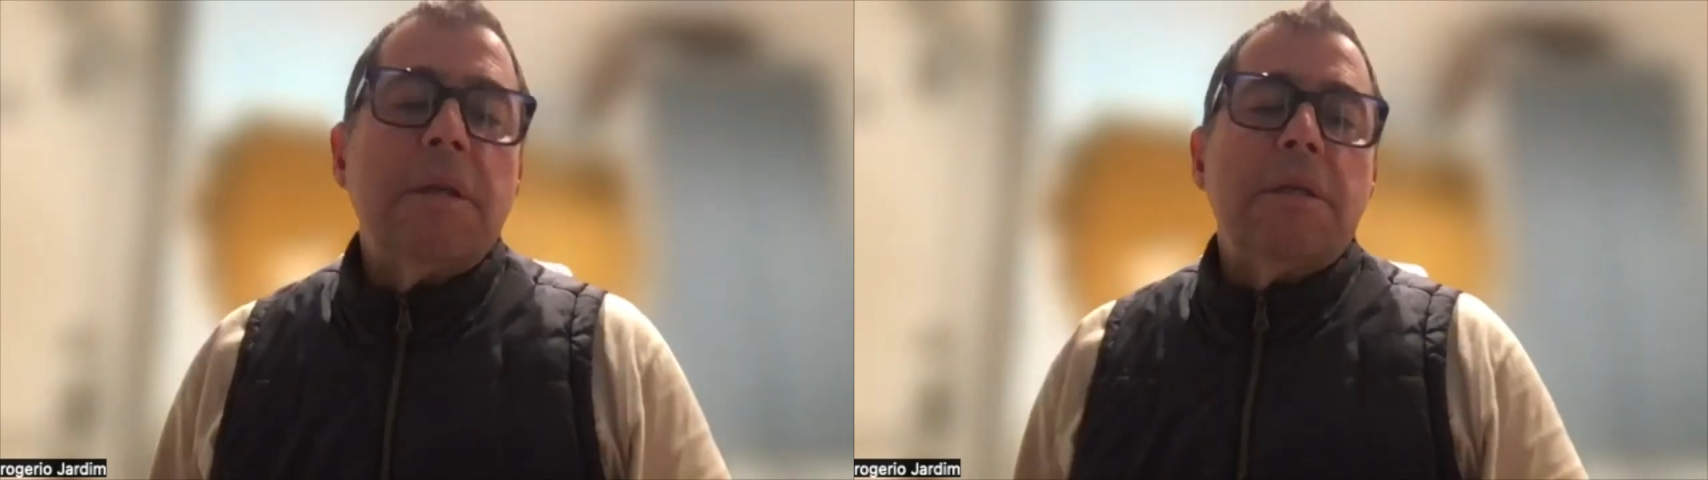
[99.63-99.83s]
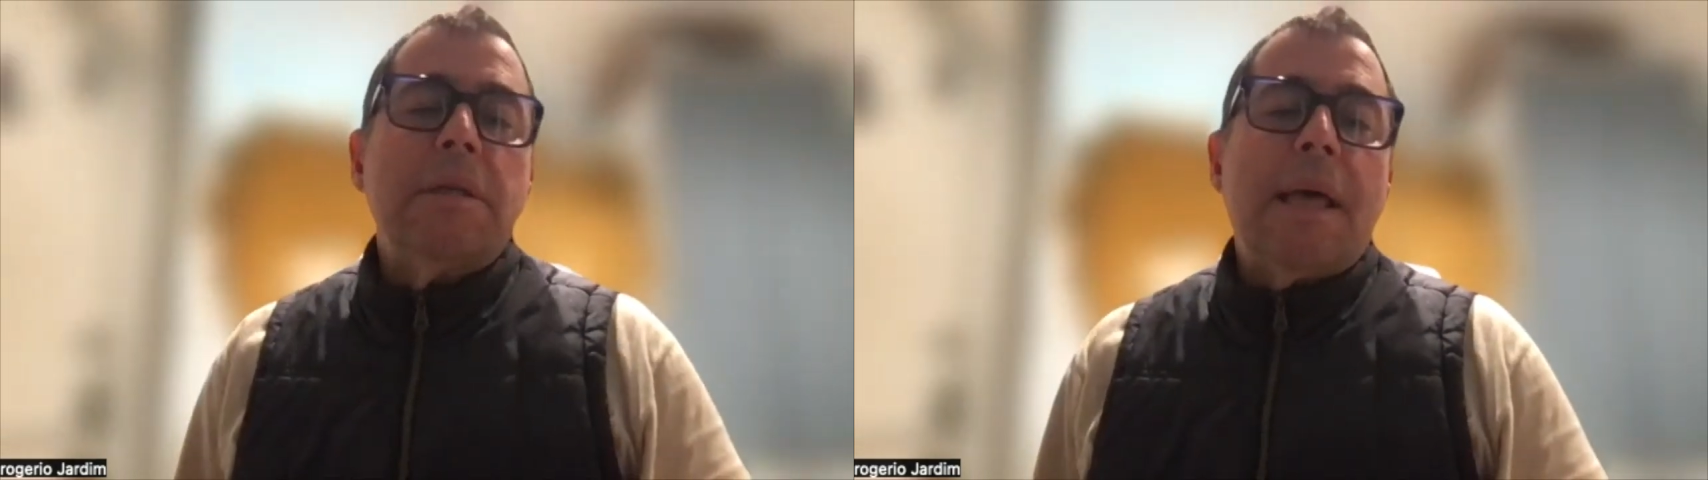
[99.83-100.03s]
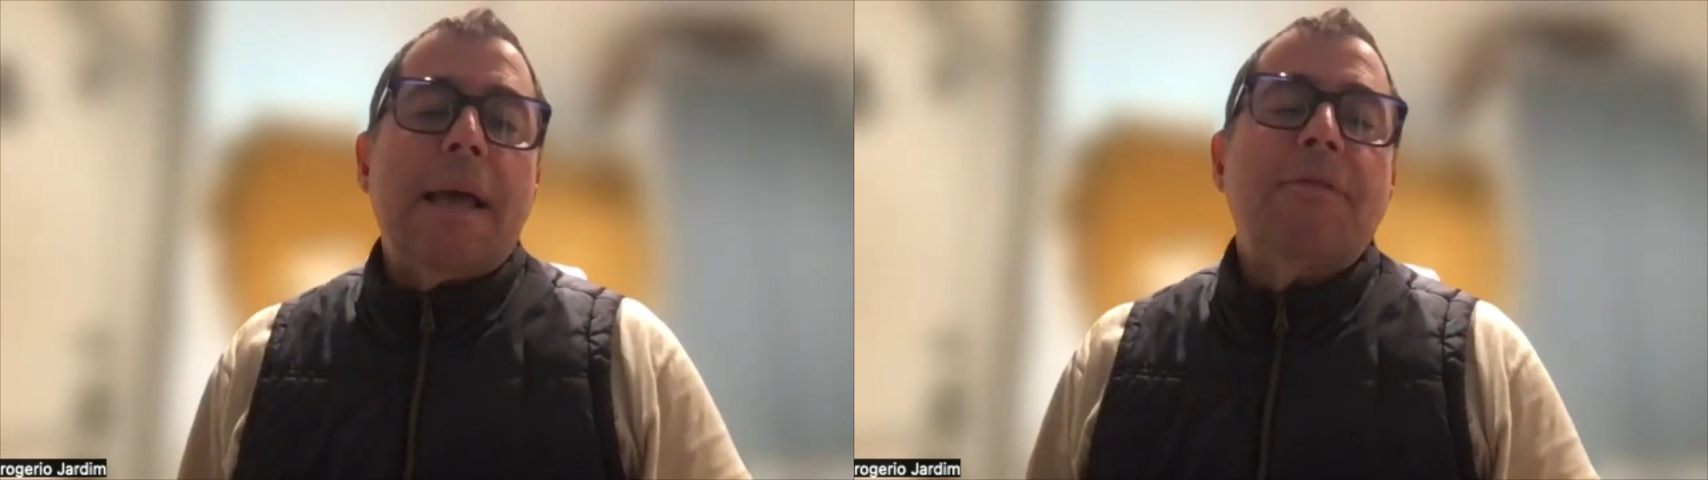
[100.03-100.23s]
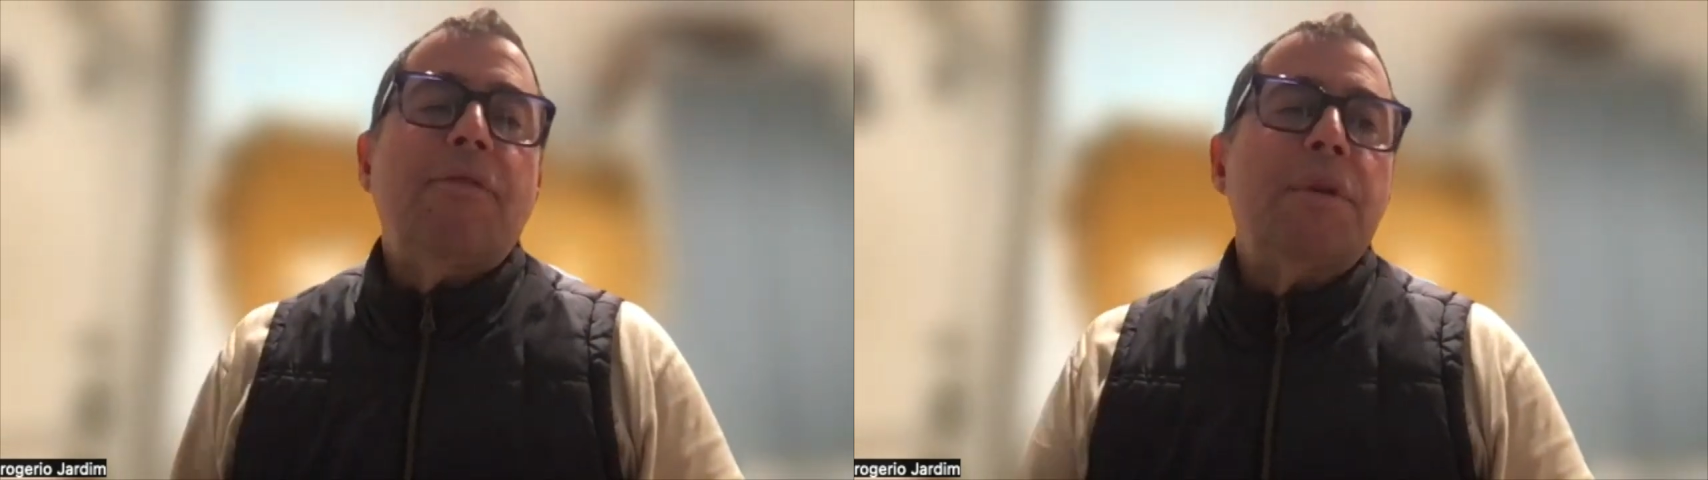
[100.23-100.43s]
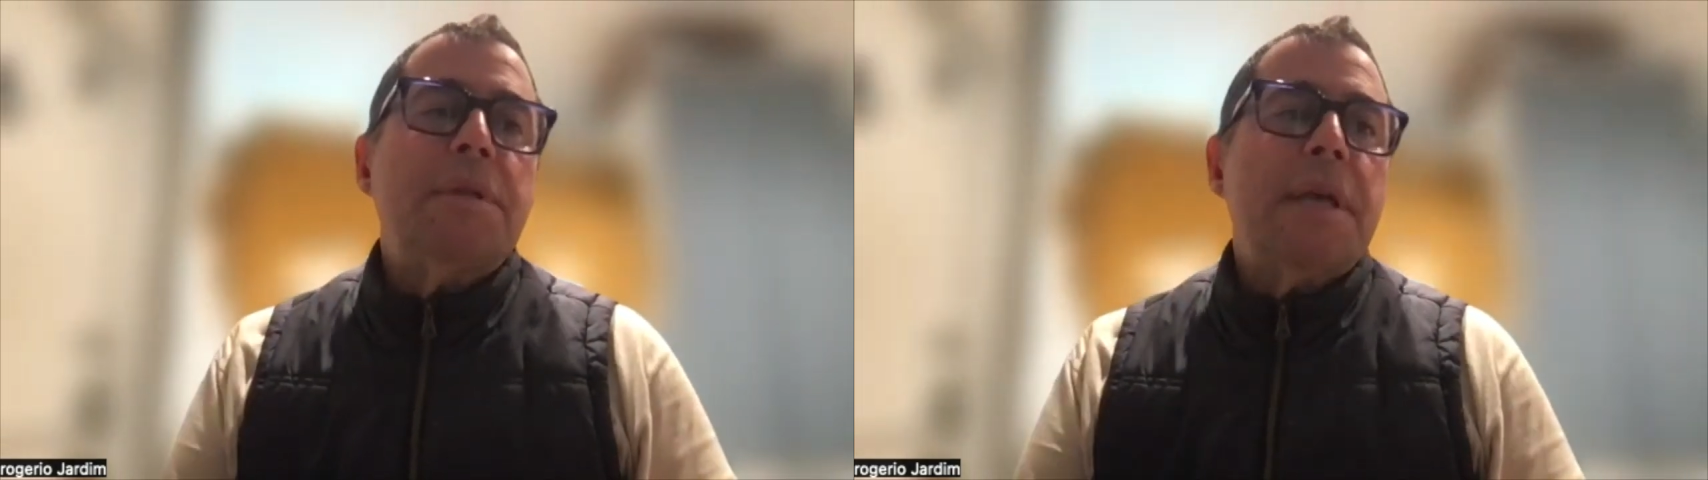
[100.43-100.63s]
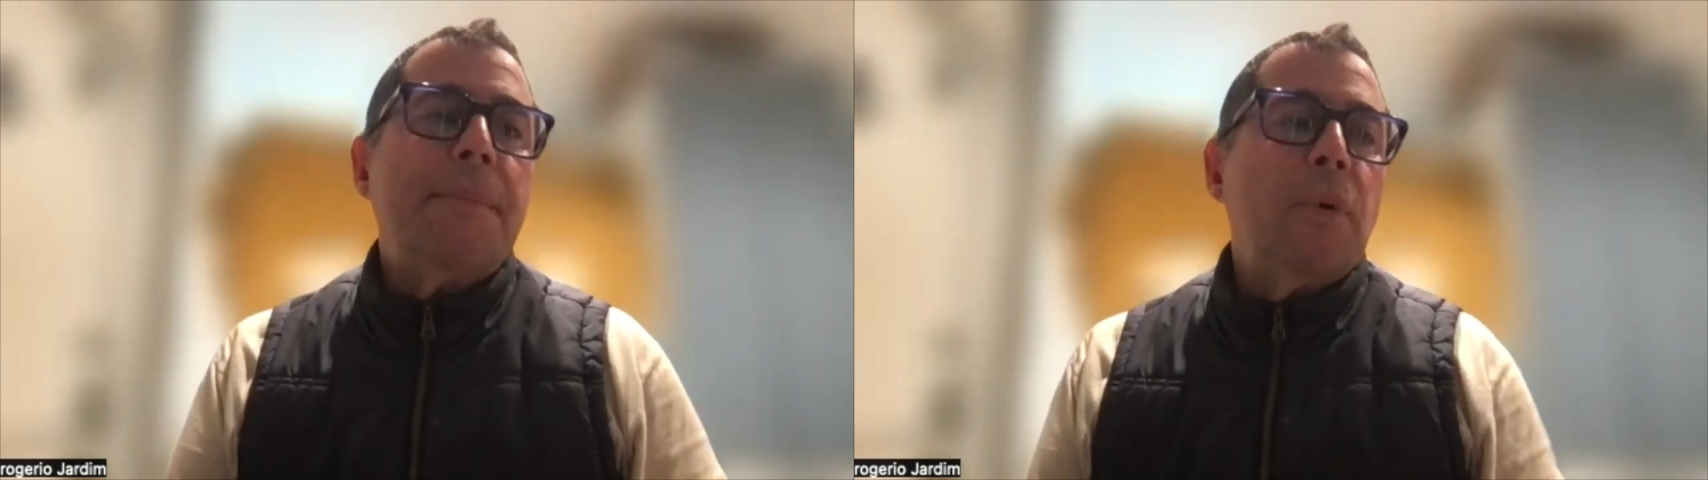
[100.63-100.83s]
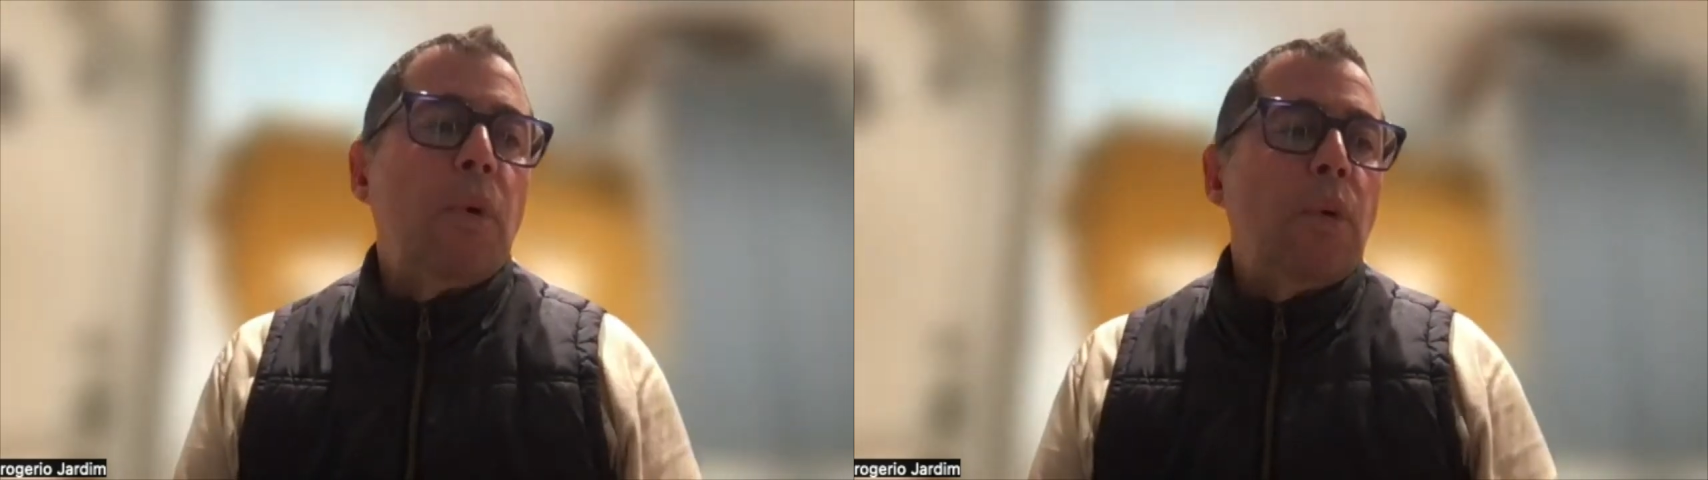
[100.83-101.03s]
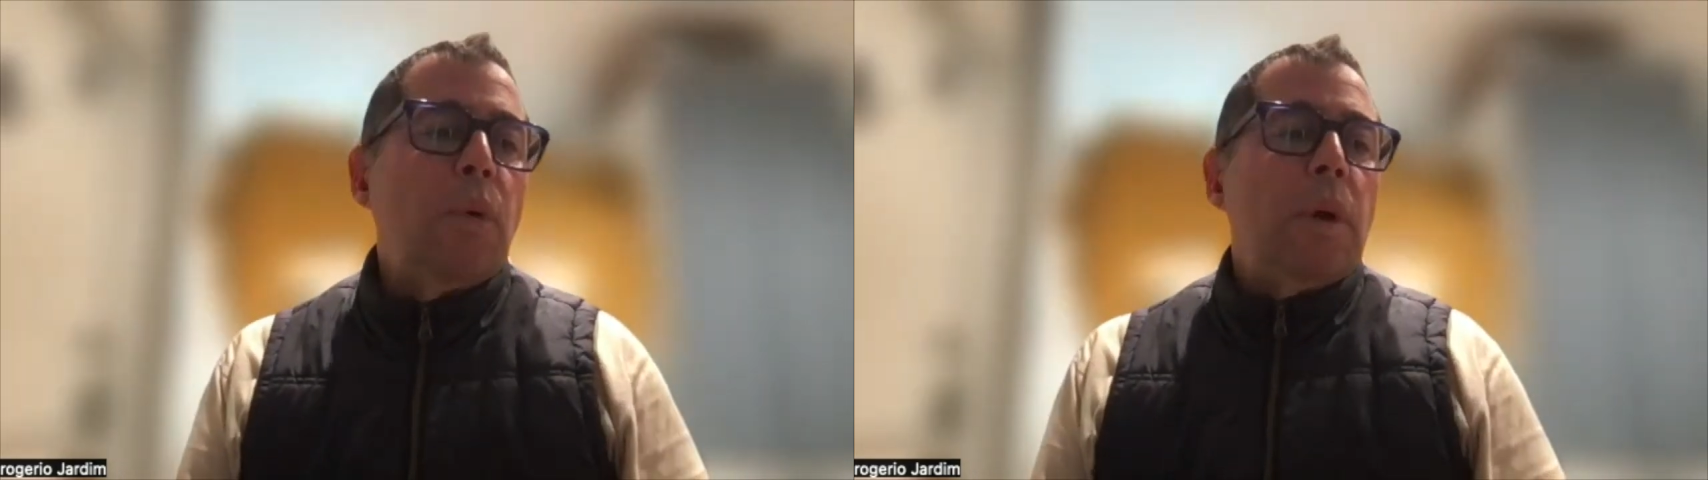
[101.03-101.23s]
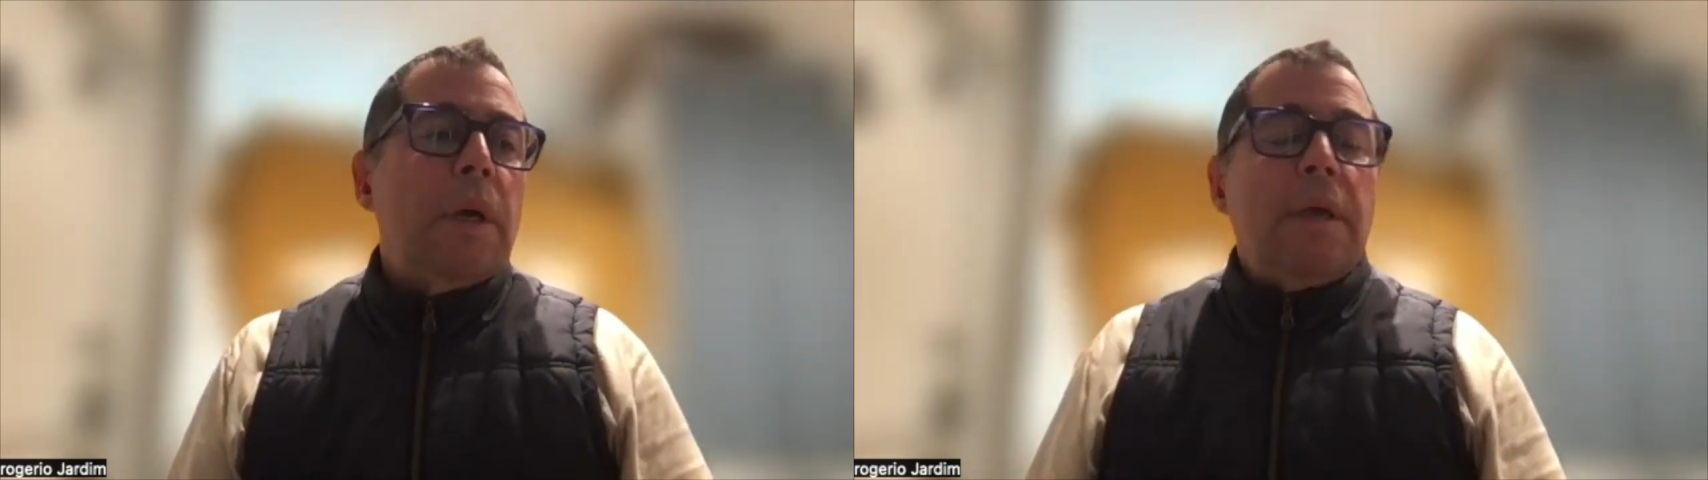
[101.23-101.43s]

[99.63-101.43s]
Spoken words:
is that, for example,